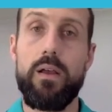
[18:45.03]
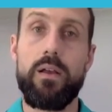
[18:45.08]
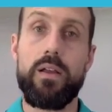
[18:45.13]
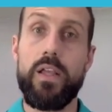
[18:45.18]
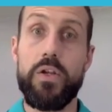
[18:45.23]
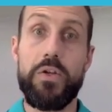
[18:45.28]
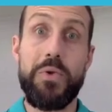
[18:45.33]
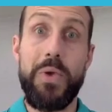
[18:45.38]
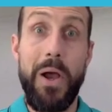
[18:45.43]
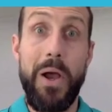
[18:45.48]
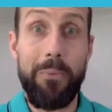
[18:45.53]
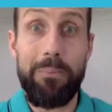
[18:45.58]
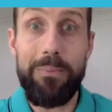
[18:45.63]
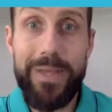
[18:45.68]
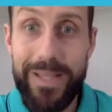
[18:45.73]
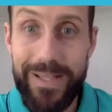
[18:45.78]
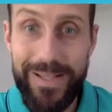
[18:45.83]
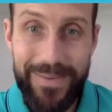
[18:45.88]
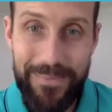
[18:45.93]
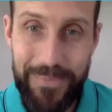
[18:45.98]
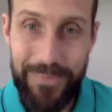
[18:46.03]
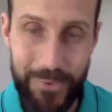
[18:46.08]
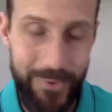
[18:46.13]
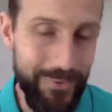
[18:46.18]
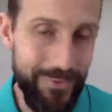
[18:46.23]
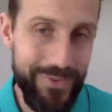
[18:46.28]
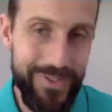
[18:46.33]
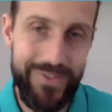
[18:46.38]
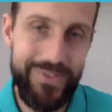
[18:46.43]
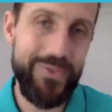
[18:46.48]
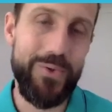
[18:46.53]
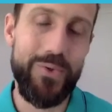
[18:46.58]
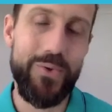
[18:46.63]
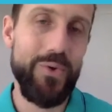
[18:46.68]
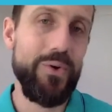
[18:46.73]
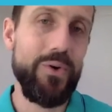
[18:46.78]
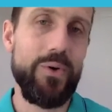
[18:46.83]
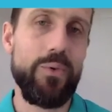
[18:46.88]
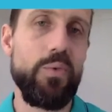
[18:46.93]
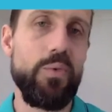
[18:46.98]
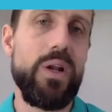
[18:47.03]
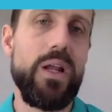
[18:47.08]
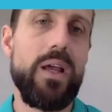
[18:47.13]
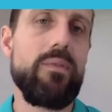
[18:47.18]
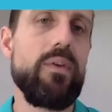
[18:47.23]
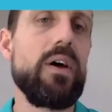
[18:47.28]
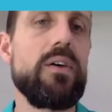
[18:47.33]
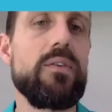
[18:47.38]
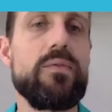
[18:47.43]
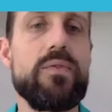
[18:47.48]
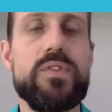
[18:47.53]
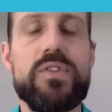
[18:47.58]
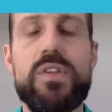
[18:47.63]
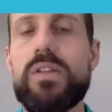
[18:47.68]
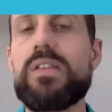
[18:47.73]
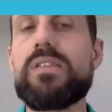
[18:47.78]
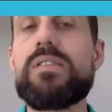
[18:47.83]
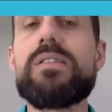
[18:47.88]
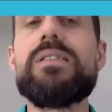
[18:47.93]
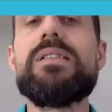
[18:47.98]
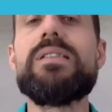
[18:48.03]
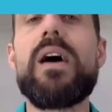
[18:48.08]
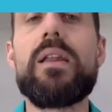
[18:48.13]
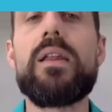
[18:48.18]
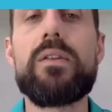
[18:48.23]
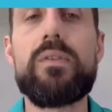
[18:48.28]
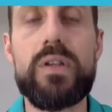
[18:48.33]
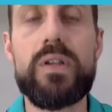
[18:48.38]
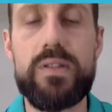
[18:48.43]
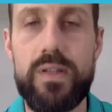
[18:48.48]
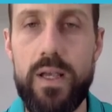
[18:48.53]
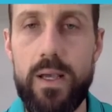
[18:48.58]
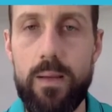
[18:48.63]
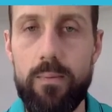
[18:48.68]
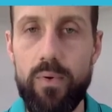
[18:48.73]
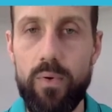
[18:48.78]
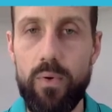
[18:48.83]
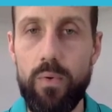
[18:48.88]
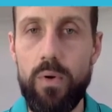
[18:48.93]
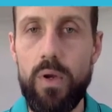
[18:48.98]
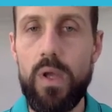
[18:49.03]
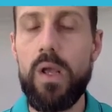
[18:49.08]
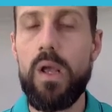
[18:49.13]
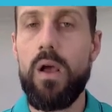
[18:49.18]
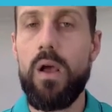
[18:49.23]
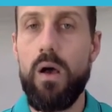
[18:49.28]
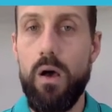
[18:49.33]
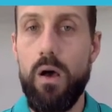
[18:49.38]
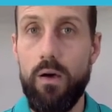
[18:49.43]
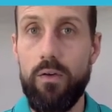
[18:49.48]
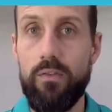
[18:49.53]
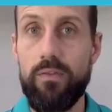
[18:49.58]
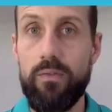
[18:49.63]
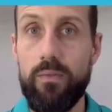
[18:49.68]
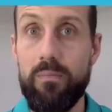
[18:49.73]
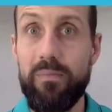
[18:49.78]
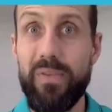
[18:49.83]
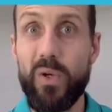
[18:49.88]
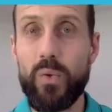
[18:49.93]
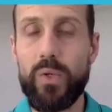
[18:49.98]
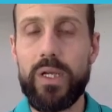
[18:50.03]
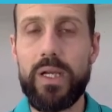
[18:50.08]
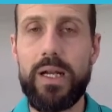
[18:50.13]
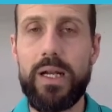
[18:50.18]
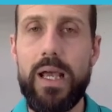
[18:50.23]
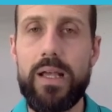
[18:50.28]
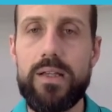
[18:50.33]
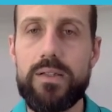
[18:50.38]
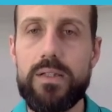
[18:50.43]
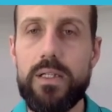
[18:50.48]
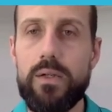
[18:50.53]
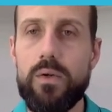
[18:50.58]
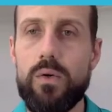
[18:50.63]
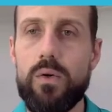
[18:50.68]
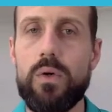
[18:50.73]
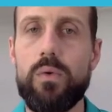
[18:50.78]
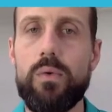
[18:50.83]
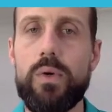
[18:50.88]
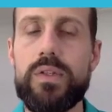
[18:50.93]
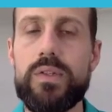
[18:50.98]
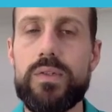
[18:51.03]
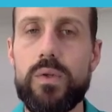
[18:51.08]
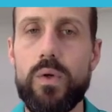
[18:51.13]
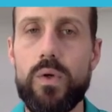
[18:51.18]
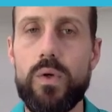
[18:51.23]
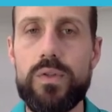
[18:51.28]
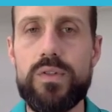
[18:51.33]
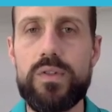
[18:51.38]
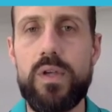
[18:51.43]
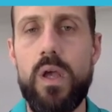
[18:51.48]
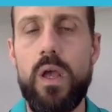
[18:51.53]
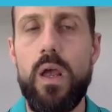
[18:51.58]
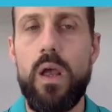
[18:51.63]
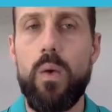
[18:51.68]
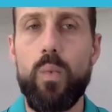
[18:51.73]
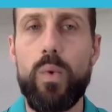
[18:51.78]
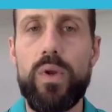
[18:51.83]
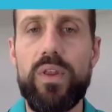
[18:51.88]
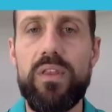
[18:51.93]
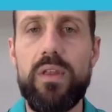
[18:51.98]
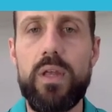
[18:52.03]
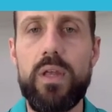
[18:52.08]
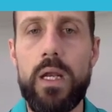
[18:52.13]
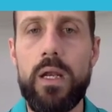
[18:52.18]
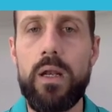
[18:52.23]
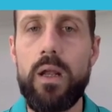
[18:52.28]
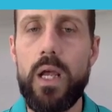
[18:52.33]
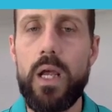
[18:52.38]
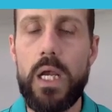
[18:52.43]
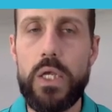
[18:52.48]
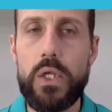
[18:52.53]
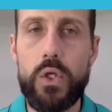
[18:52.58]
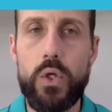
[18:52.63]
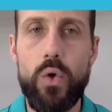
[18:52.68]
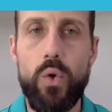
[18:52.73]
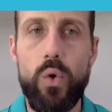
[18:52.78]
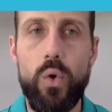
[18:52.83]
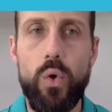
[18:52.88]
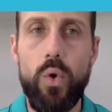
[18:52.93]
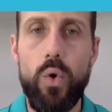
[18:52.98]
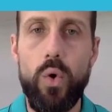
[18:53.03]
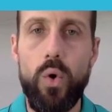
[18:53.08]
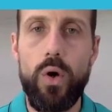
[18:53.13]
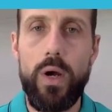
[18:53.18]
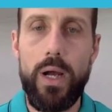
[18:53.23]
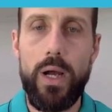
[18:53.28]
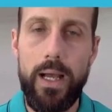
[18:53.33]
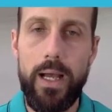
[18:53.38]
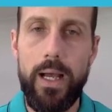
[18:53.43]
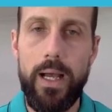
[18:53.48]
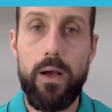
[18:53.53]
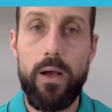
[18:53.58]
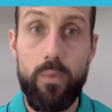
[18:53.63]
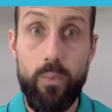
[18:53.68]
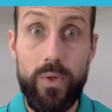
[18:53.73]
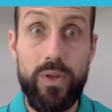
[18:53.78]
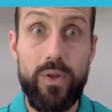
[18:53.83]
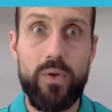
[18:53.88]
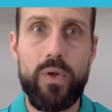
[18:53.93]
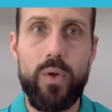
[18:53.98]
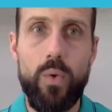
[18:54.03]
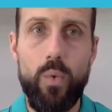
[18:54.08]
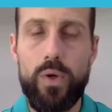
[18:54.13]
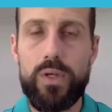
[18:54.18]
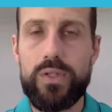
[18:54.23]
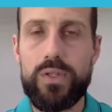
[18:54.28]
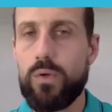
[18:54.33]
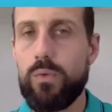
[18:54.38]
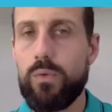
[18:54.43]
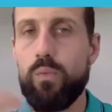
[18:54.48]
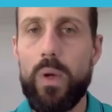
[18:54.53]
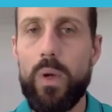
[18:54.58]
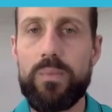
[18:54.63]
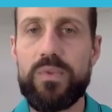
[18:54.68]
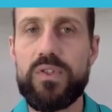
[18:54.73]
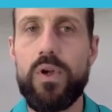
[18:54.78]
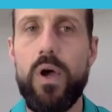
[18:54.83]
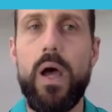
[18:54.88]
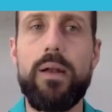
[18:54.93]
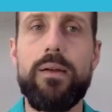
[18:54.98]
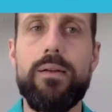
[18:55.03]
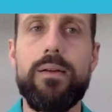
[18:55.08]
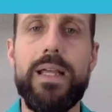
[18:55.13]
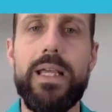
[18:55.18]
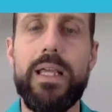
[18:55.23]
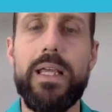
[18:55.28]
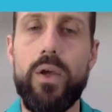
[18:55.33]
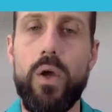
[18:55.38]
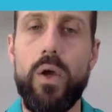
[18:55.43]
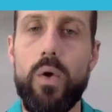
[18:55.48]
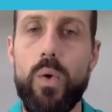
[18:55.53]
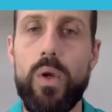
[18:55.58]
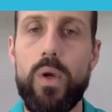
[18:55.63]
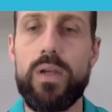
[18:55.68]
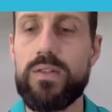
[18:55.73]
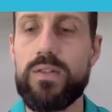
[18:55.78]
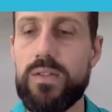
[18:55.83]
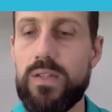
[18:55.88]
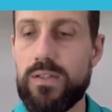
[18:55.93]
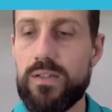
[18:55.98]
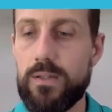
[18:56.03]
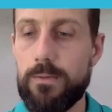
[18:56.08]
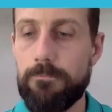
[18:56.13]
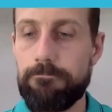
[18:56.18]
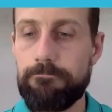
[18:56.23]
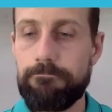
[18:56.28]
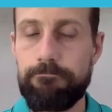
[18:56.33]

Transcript: can you help me improve this score or whatever? So that's another example of building an asset or a resource within your sort of website ecosystem.